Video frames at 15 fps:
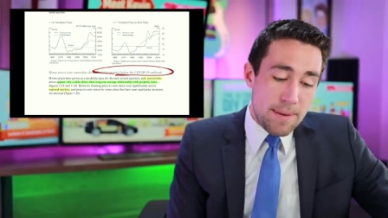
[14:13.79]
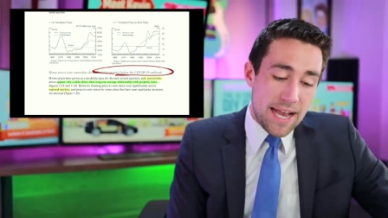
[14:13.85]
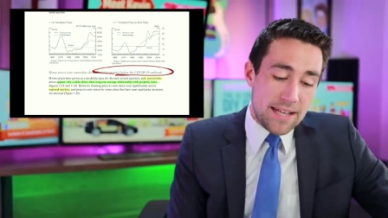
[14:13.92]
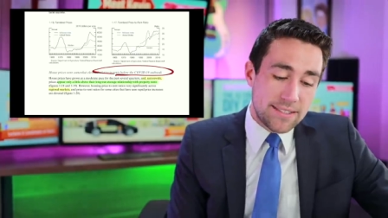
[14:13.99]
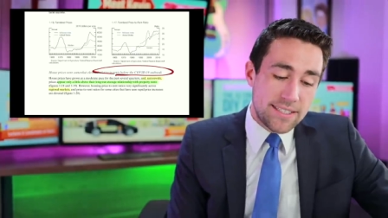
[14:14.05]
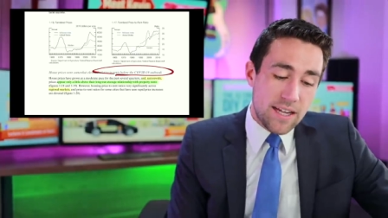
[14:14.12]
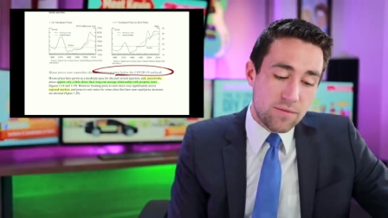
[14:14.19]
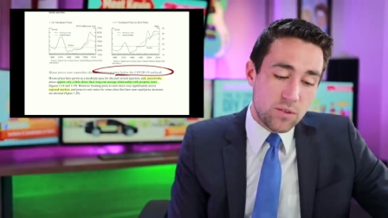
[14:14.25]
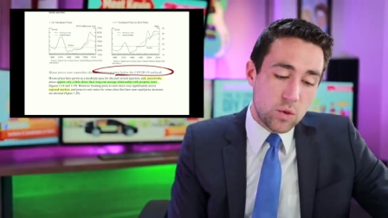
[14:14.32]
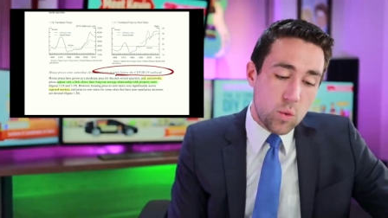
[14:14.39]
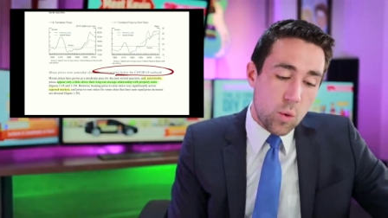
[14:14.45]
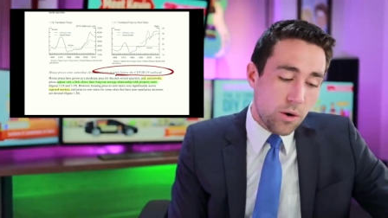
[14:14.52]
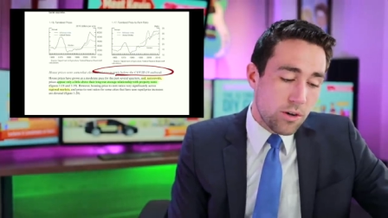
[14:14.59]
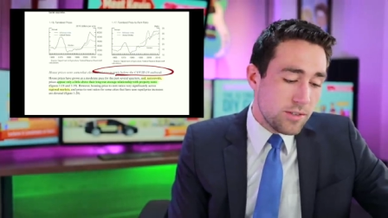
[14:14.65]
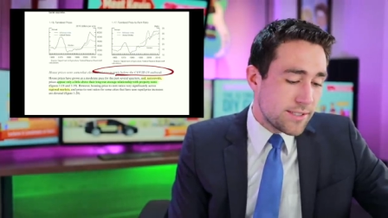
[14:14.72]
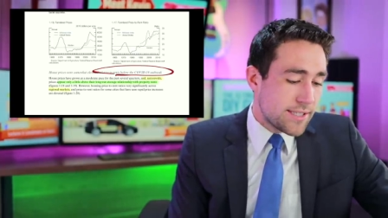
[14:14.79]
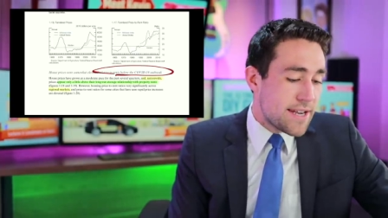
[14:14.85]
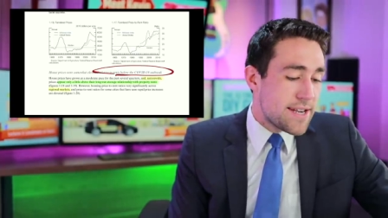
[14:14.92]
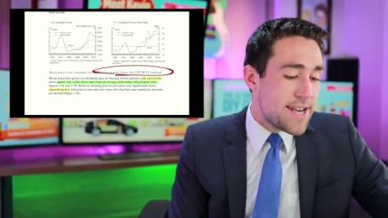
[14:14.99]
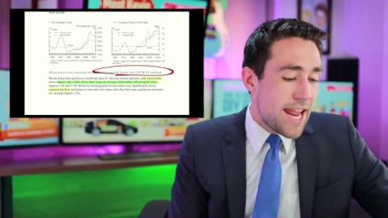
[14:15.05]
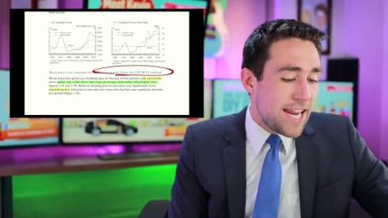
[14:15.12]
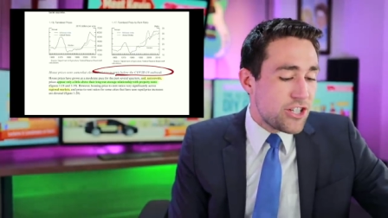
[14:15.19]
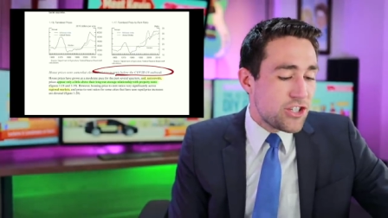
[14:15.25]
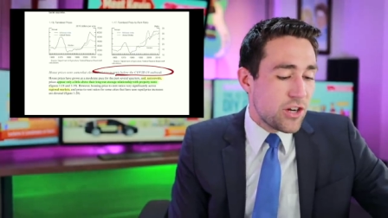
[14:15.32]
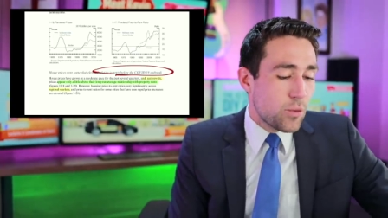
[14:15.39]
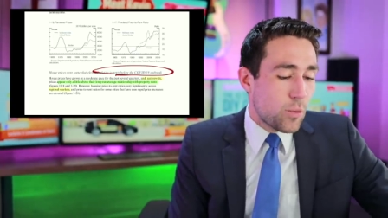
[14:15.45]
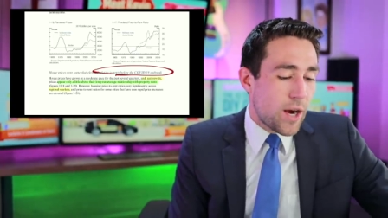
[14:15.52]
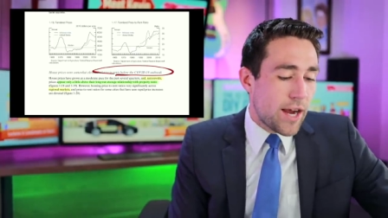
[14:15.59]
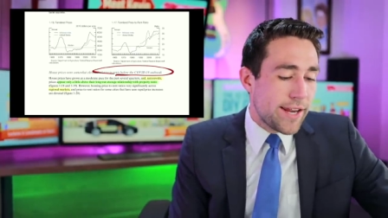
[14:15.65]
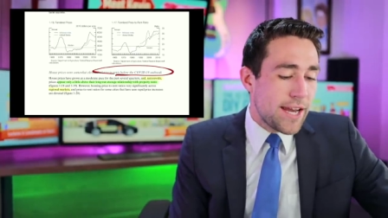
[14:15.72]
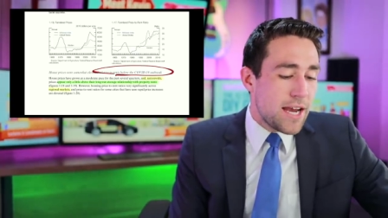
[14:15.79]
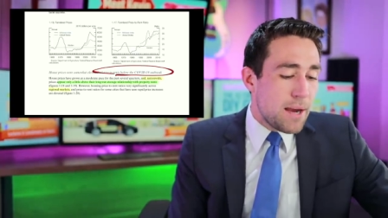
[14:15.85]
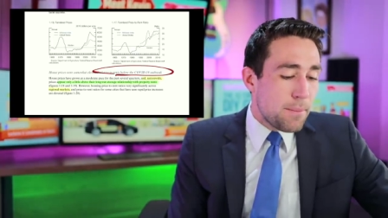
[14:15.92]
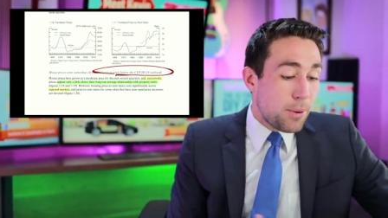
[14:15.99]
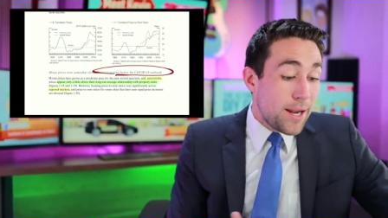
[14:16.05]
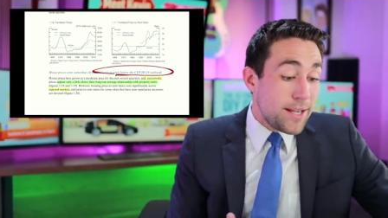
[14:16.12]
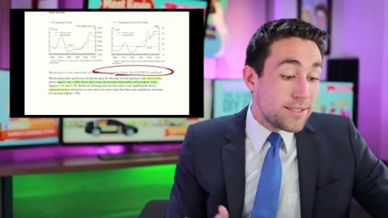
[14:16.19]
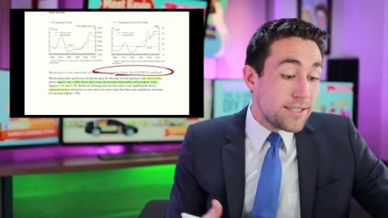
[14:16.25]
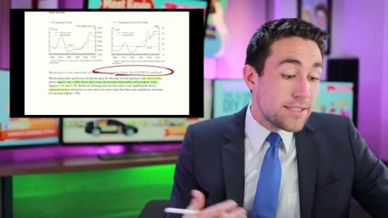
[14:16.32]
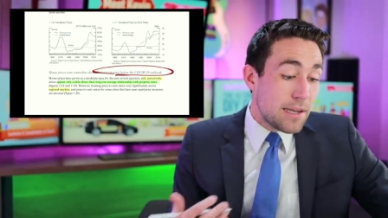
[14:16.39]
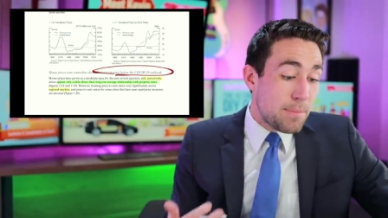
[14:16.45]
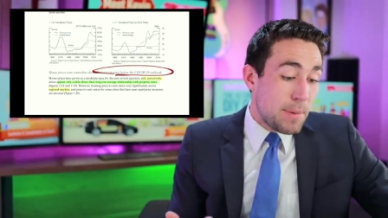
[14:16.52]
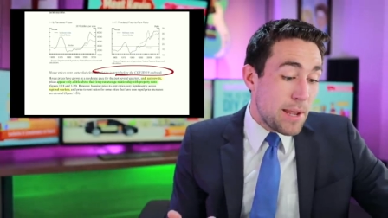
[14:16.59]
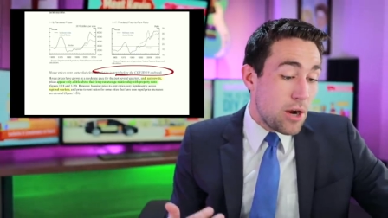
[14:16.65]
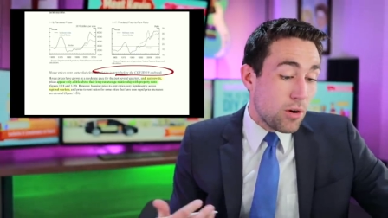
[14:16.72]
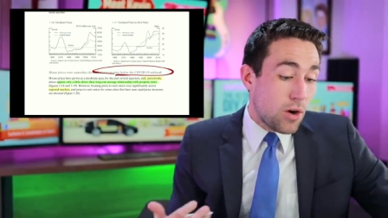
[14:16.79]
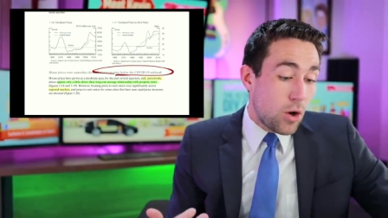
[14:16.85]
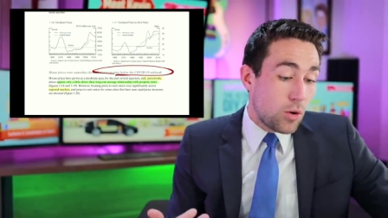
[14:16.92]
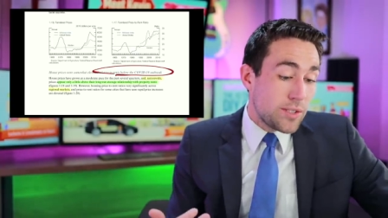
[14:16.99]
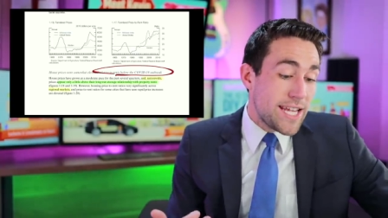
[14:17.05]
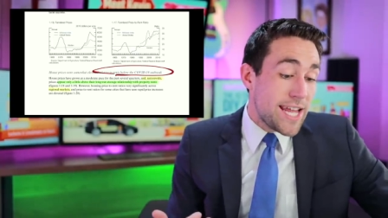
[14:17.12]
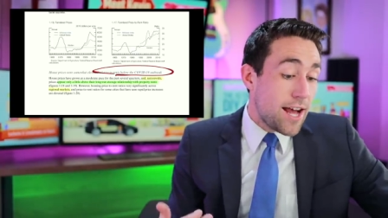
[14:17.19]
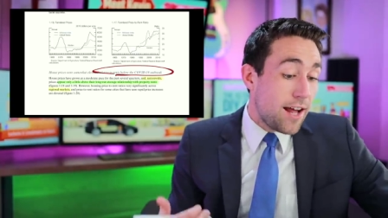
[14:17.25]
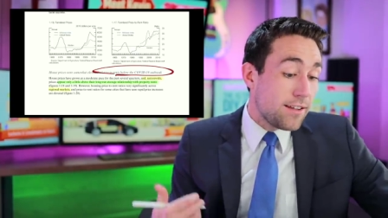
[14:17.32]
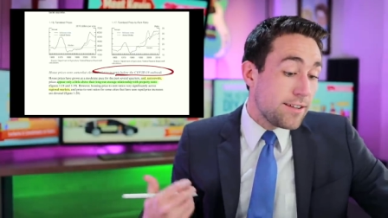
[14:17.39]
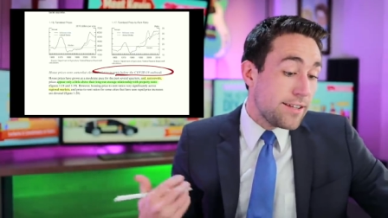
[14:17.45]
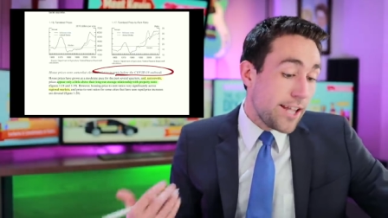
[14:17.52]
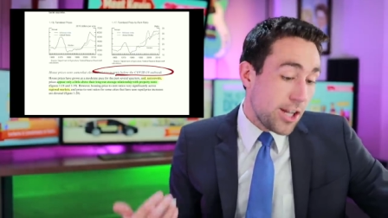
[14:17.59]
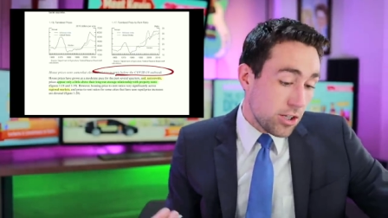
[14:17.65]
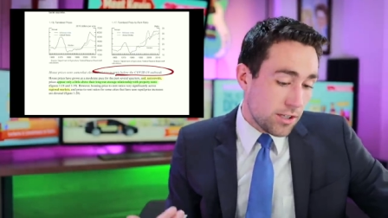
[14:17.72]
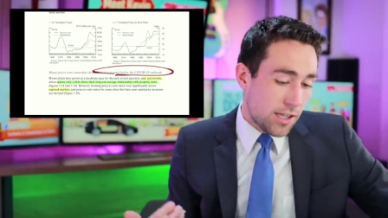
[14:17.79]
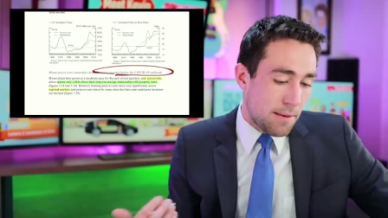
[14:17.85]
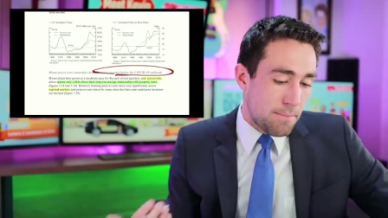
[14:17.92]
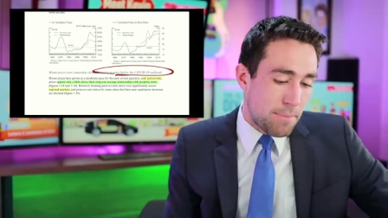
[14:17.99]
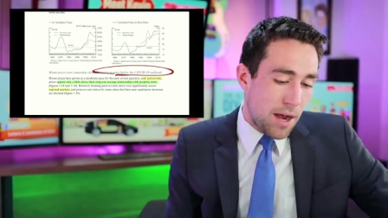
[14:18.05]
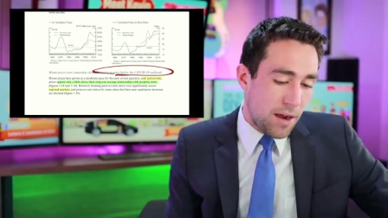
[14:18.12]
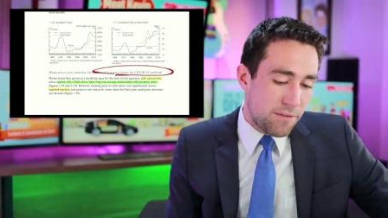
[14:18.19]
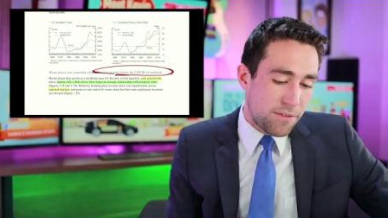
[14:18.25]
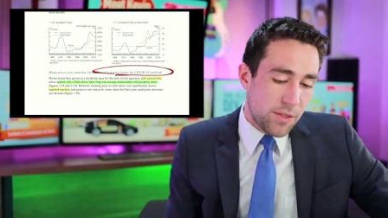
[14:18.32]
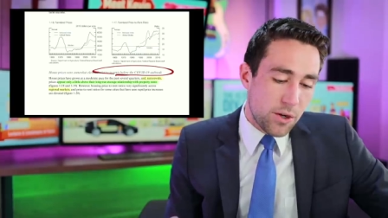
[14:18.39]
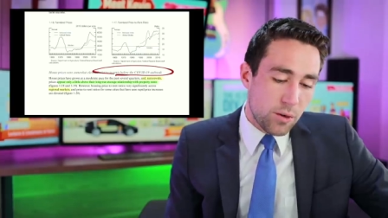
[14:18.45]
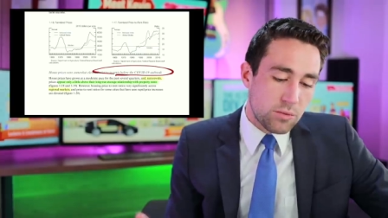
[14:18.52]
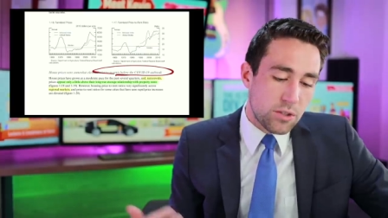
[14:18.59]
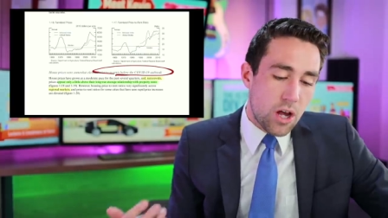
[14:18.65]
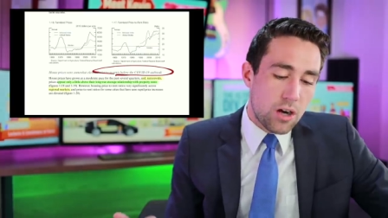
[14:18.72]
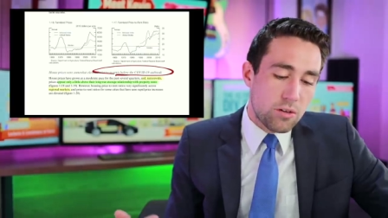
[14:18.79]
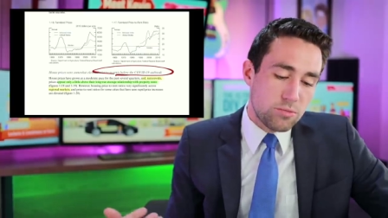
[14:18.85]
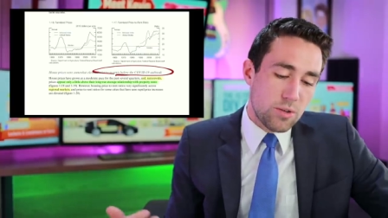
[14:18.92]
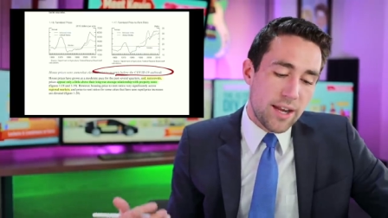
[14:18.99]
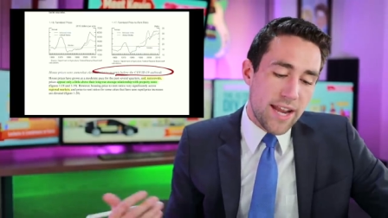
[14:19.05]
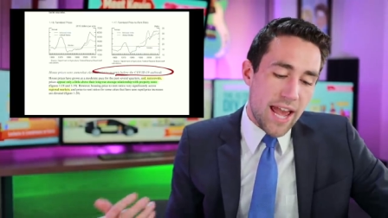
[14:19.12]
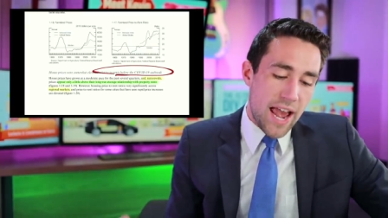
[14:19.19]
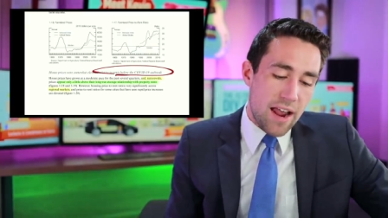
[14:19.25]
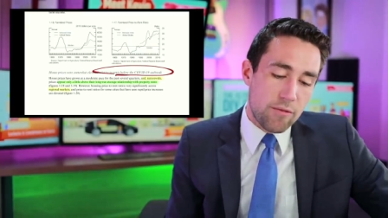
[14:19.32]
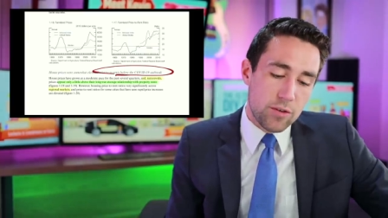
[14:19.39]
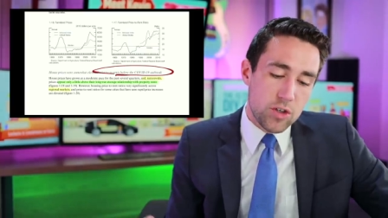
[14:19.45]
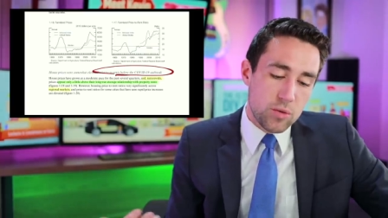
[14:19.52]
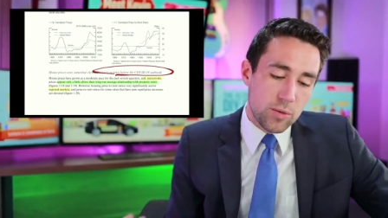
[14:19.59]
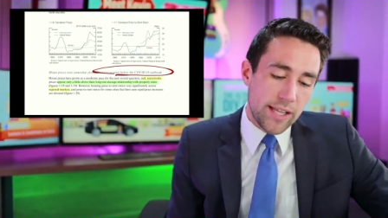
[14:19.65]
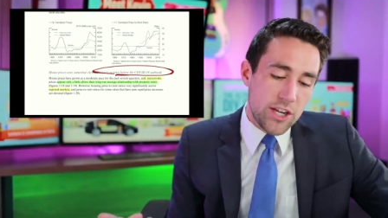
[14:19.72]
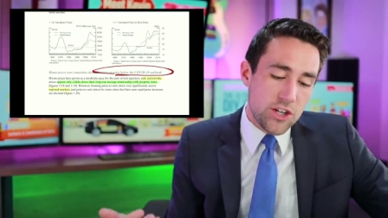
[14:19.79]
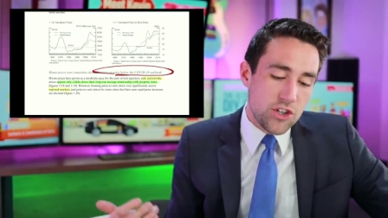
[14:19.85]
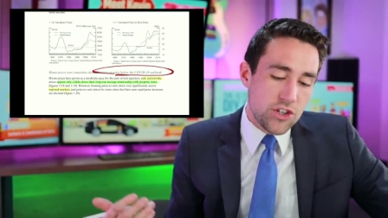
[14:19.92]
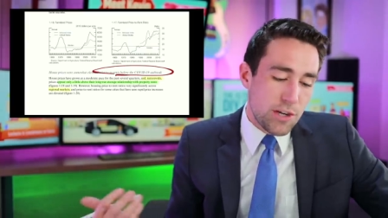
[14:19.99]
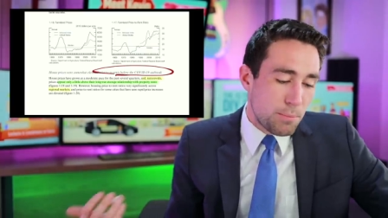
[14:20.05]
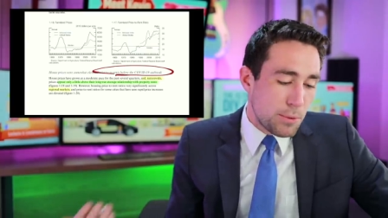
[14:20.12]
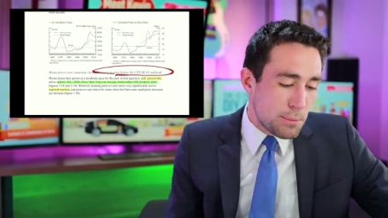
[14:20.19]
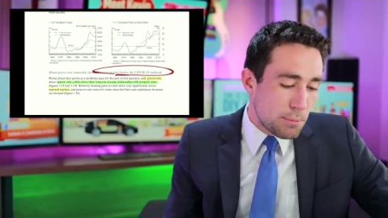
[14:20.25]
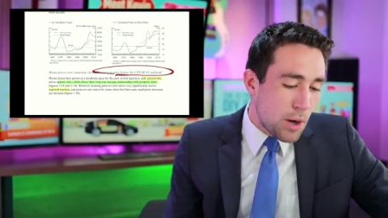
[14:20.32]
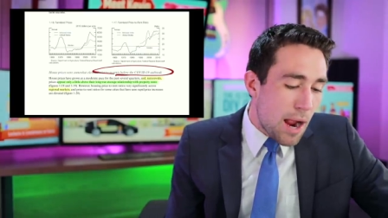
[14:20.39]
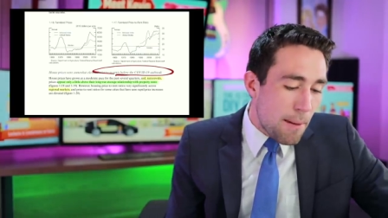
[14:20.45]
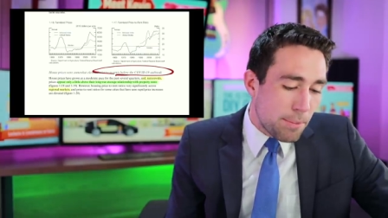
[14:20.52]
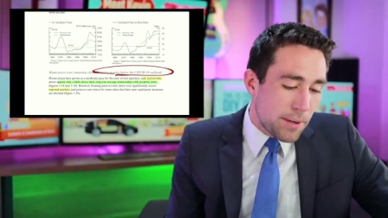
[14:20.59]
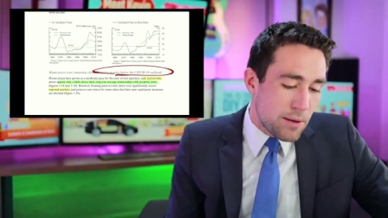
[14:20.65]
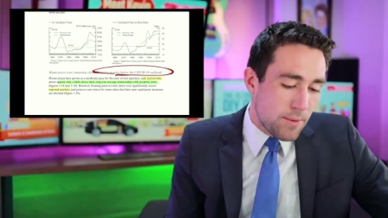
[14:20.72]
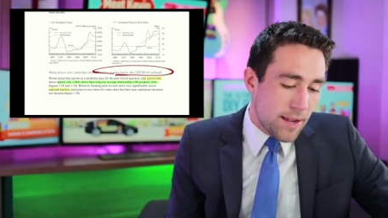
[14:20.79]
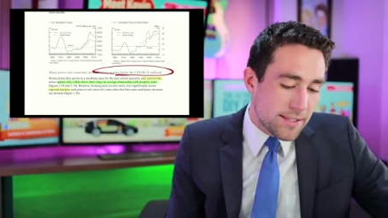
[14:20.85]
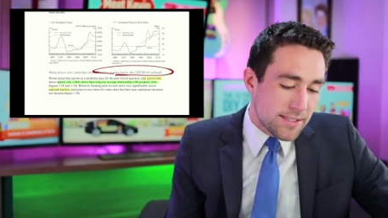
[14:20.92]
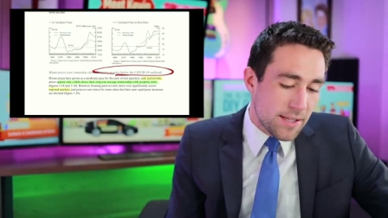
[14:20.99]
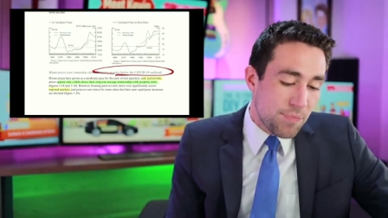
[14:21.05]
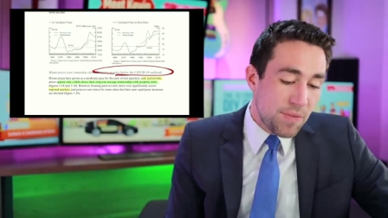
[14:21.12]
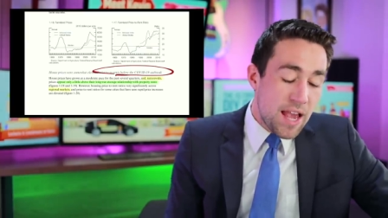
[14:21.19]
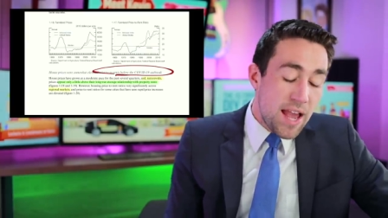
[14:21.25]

past several quarters, and nationwide, prices appear only a little above their long run average relationship with property rents.